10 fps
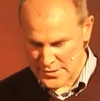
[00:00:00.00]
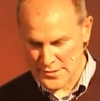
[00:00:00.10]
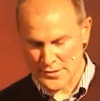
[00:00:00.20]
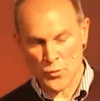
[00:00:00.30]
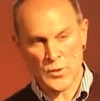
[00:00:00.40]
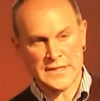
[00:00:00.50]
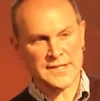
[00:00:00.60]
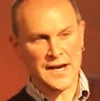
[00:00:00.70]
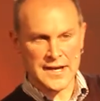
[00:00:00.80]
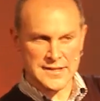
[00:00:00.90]
is that we
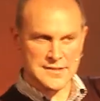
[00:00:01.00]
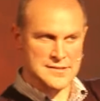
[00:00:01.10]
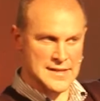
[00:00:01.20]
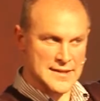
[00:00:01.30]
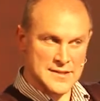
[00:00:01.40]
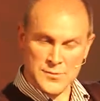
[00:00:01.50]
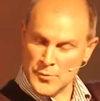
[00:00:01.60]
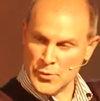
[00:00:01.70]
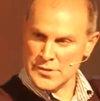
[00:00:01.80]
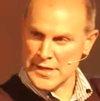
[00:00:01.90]
died to that. That's what
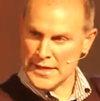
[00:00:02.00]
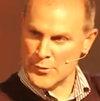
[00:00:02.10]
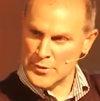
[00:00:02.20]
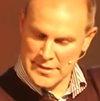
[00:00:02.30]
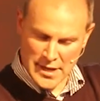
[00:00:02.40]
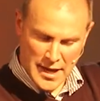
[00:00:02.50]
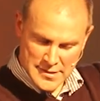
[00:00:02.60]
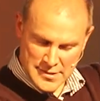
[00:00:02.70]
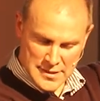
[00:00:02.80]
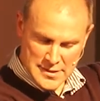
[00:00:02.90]
Paul's saying here. We
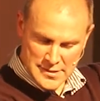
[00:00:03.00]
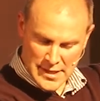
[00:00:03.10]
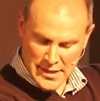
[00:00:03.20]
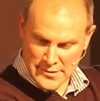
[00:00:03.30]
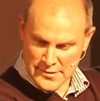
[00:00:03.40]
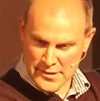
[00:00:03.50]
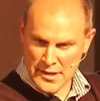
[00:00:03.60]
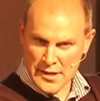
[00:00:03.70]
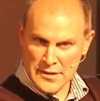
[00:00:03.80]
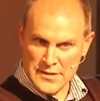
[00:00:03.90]
died to these things,
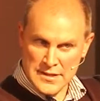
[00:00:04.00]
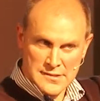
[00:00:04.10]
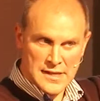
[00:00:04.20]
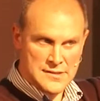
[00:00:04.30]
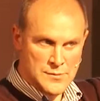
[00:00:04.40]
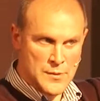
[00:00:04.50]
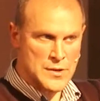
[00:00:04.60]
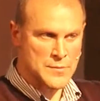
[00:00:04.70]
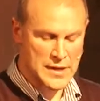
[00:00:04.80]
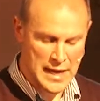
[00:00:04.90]
these sins, when
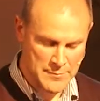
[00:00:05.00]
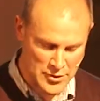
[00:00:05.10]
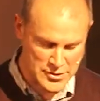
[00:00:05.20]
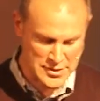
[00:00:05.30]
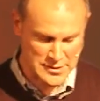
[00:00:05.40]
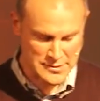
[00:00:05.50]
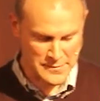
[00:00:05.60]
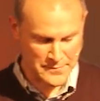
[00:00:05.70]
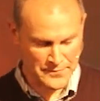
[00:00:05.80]
we became Christians.